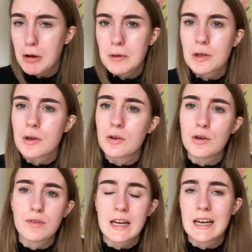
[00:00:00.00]
Probably go
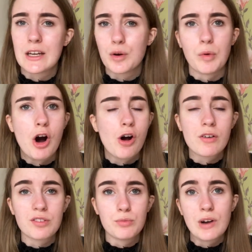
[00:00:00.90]
for like a little
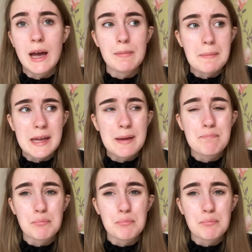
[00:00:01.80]
walk somewhere maybe,